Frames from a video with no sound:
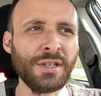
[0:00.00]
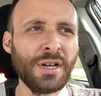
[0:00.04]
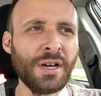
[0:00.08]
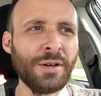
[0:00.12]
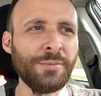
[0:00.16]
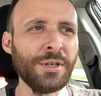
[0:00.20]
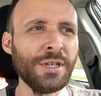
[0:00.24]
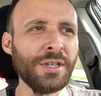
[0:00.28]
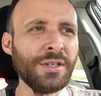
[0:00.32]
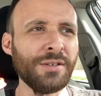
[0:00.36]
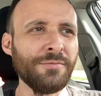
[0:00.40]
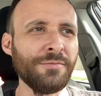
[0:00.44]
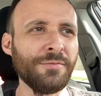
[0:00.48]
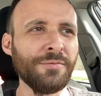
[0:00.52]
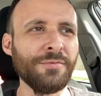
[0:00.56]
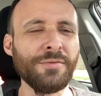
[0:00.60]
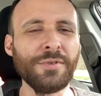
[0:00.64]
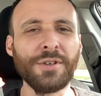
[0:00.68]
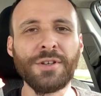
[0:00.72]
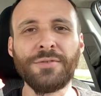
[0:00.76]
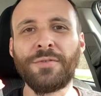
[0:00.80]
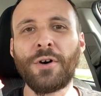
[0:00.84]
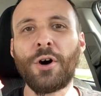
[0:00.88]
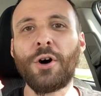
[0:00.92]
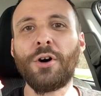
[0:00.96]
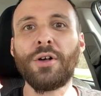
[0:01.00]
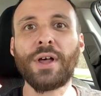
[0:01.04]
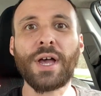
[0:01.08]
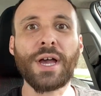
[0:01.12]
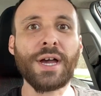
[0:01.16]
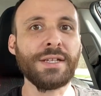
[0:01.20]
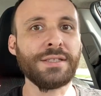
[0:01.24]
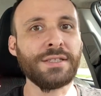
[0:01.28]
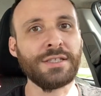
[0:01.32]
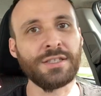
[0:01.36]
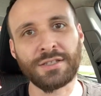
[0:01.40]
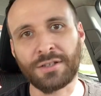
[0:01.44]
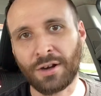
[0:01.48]
I mean, we've all
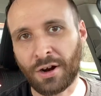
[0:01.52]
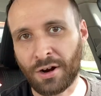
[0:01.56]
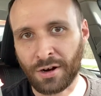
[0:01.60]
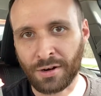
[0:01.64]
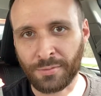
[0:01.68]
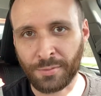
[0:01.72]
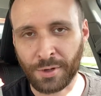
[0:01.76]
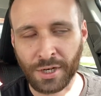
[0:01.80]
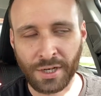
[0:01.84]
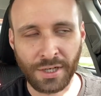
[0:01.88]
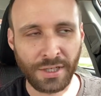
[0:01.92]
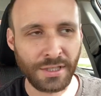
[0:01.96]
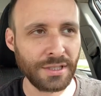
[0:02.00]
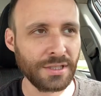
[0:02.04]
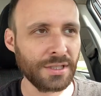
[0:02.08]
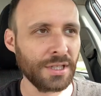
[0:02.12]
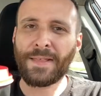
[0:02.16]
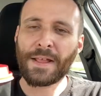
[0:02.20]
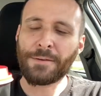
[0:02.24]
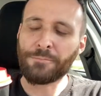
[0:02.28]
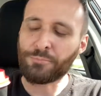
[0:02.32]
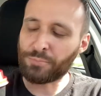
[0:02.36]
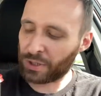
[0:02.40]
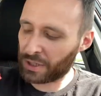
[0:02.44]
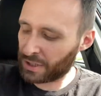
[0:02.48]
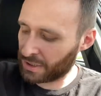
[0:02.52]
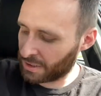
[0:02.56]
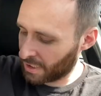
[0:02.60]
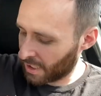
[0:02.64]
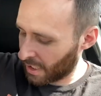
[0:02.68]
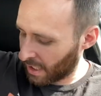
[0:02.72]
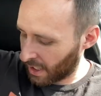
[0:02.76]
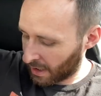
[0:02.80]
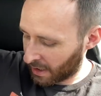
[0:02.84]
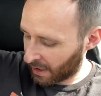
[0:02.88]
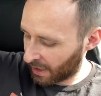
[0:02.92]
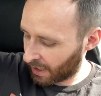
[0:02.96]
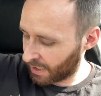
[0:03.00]
had Starbucks, but
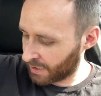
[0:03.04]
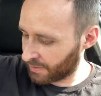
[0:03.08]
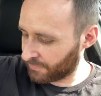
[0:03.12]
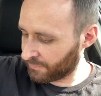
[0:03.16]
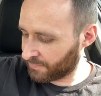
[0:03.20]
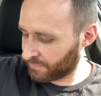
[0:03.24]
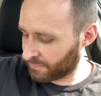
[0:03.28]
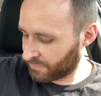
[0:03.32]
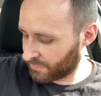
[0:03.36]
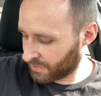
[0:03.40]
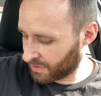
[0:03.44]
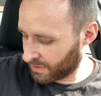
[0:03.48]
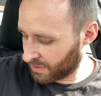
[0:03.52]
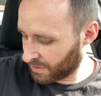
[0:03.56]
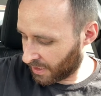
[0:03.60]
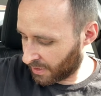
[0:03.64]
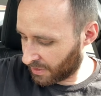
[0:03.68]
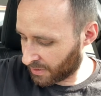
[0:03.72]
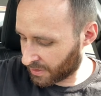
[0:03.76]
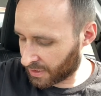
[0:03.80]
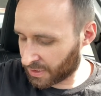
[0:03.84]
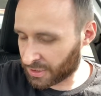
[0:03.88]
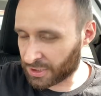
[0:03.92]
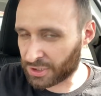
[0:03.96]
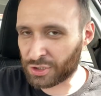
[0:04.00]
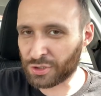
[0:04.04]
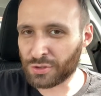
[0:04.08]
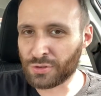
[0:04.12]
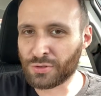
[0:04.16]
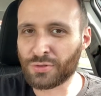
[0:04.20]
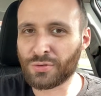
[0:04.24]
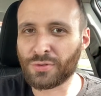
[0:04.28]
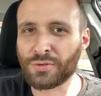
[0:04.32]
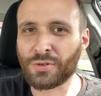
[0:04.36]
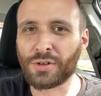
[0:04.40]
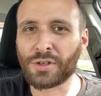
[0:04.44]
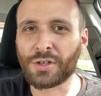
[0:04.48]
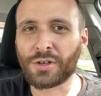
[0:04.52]
yeah, I've dug into
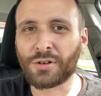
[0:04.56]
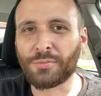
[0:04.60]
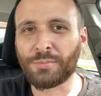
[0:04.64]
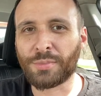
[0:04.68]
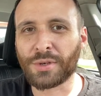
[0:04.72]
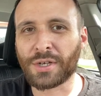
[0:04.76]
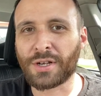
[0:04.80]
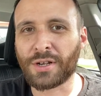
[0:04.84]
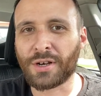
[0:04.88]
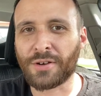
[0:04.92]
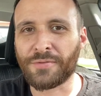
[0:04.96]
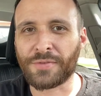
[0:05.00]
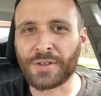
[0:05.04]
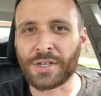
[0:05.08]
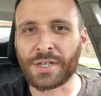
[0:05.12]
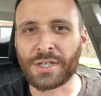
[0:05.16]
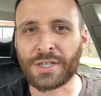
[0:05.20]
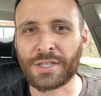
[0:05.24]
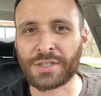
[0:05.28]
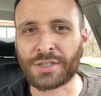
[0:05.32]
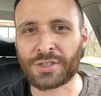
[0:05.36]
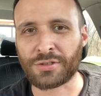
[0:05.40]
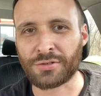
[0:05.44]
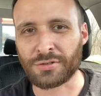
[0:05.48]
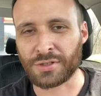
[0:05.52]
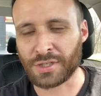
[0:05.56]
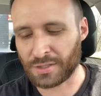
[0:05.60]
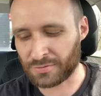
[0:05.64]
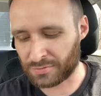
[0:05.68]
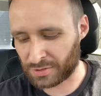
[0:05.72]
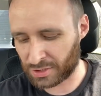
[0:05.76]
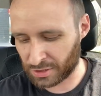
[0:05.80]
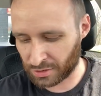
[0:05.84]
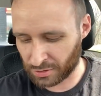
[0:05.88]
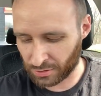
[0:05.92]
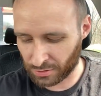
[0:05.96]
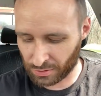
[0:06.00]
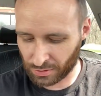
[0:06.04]
a little bit of the history of
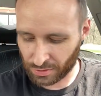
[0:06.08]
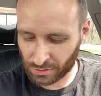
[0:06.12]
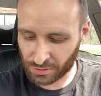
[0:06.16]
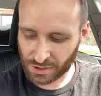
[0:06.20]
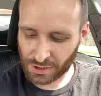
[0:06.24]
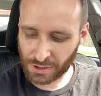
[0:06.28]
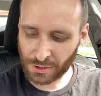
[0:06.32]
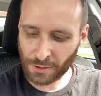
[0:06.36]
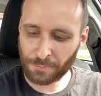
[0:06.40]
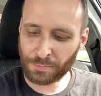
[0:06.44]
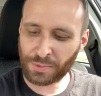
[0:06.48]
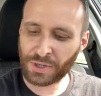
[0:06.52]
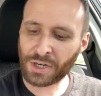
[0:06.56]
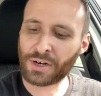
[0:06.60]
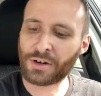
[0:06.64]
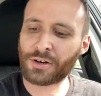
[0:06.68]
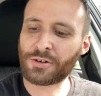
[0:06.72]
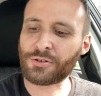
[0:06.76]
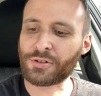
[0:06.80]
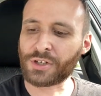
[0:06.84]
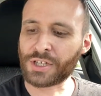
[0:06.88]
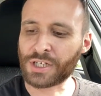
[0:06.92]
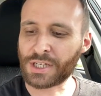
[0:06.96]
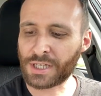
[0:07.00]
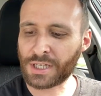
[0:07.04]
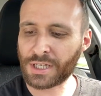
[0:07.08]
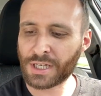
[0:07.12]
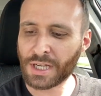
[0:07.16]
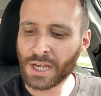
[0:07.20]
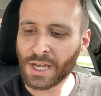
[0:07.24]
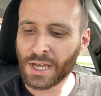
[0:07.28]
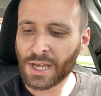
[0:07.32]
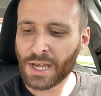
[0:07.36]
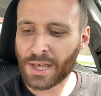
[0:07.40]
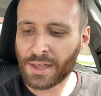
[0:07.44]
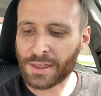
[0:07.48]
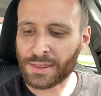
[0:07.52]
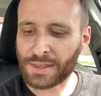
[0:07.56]
Scooters, and apparently
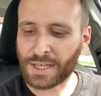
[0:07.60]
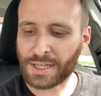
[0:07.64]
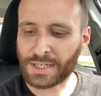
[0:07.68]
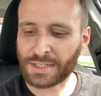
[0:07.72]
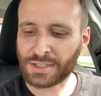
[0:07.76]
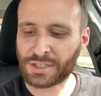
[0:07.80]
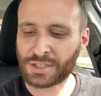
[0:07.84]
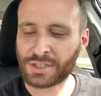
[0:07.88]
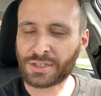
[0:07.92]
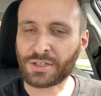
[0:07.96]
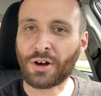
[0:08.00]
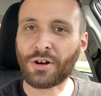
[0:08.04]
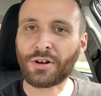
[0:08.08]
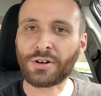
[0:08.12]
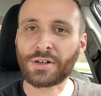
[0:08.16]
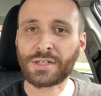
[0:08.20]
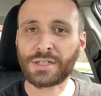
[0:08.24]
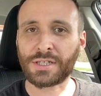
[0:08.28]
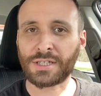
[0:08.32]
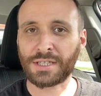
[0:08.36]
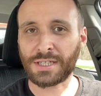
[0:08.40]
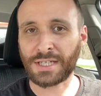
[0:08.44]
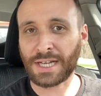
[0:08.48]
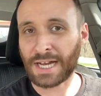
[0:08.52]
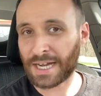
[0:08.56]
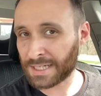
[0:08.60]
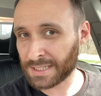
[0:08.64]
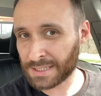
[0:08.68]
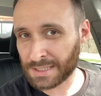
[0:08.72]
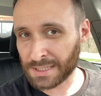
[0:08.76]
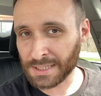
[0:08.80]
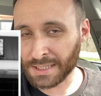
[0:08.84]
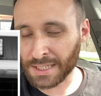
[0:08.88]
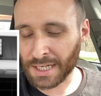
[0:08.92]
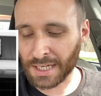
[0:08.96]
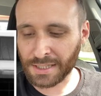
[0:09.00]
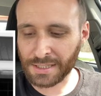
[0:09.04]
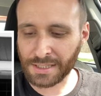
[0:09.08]
they started in
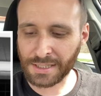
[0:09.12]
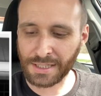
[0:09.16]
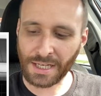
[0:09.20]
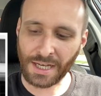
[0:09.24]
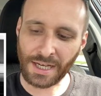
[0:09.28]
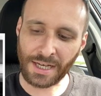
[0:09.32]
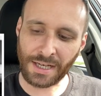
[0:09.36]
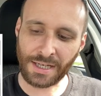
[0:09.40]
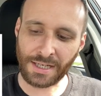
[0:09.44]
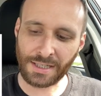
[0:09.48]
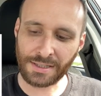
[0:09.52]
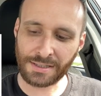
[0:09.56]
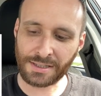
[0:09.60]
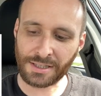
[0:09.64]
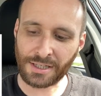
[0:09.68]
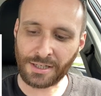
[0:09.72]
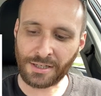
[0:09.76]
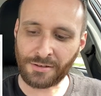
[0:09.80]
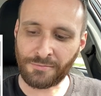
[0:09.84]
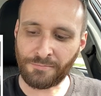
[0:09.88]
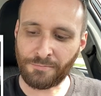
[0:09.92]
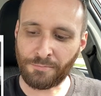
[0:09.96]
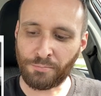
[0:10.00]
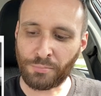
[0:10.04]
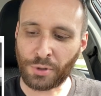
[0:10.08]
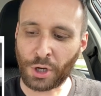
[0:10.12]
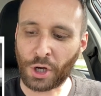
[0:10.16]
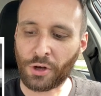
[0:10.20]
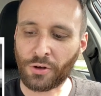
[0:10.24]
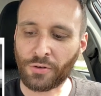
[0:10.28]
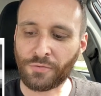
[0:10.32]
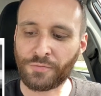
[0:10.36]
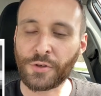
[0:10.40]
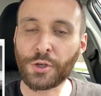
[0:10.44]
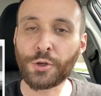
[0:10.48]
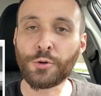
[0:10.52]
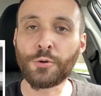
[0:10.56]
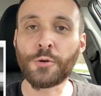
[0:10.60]
1998 in
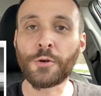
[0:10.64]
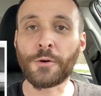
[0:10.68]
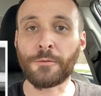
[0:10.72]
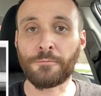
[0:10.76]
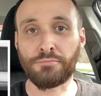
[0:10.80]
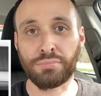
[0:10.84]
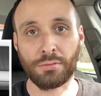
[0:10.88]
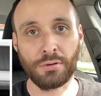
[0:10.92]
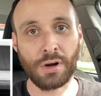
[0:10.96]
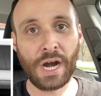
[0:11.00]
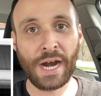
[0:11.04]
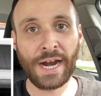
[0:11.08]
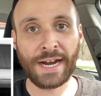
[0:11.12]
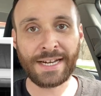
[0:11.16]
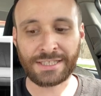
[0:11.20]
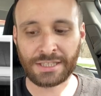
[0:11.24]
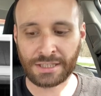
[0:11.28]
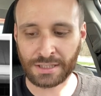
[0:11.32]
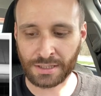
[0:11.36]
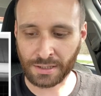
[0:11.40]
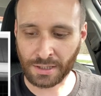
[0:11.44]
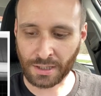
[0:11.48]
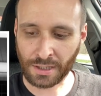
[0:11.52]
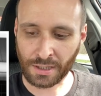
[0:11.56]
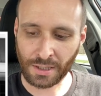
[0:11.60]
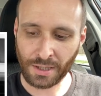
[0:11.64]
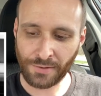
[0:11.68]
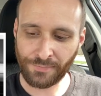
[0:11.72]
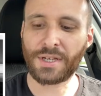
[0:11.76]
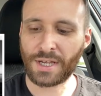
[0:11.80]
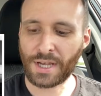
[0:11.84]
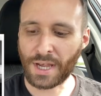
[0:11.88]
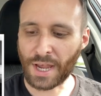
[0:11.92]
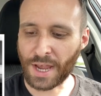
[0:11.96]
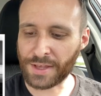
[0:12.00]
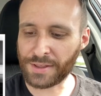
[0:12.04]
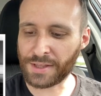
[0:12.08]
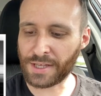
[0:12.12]
Bellevue, Nebraska,
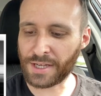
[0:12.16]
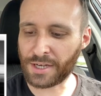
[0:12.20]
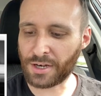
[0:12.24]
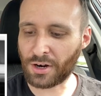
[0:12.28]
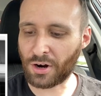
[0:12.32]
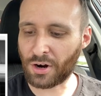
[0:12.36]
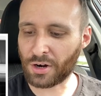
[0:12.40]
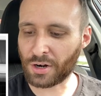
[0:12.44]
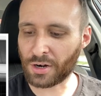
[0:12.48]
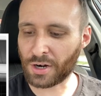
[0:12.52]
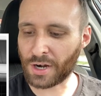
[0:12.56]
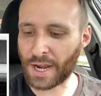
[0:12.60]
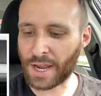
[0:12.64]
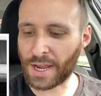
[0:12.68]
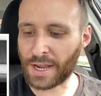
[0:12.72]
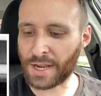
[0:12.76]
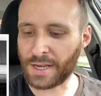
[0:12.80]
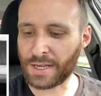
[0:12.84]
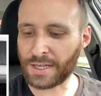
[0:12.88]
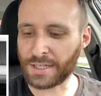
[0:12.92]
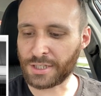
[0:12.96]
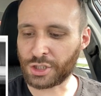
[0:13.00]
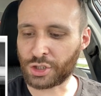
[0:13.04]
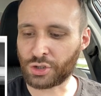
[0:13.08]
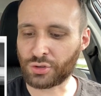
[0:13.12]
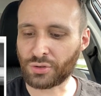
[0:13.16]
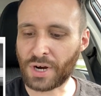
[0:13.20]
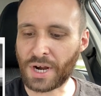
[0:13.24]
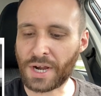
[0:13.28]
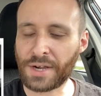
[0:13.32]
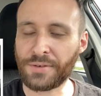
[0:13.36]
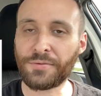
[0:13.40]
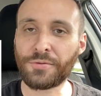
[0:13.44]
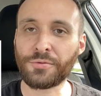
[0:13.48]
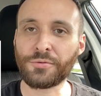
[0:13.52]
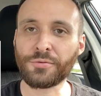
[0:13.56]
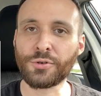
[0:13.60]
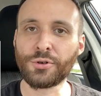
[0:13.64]
and they are a
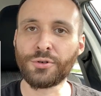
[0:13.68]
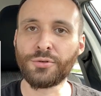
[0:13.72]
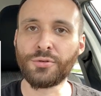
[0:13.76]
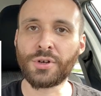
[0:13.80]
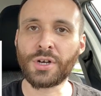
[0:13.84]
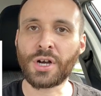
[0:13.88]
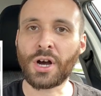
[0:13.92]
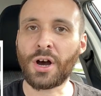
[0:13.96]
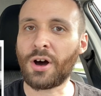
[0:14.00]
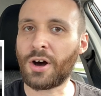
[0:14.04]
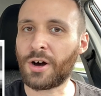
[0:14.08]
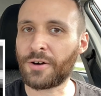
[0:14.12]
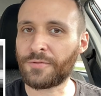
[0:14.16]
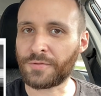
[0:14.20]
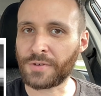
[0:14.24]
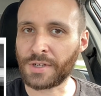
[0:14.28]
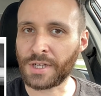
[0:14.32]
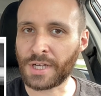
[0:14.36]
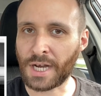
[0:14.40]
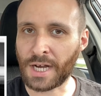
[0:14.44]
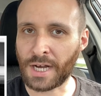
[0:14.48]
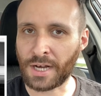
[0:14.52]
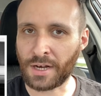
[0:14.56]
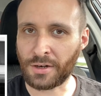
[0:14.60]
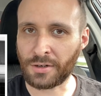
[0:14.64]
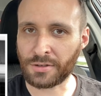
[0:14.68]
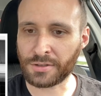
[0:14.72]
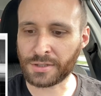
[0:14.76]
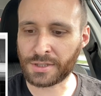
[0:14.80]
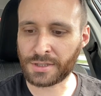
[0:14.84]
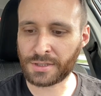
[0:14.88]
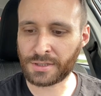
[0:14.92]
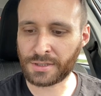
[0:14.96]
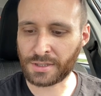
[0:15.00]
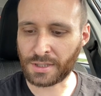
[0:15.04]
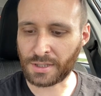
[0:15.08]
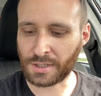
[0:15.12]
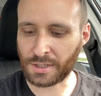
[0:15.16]
drive-through coffee house.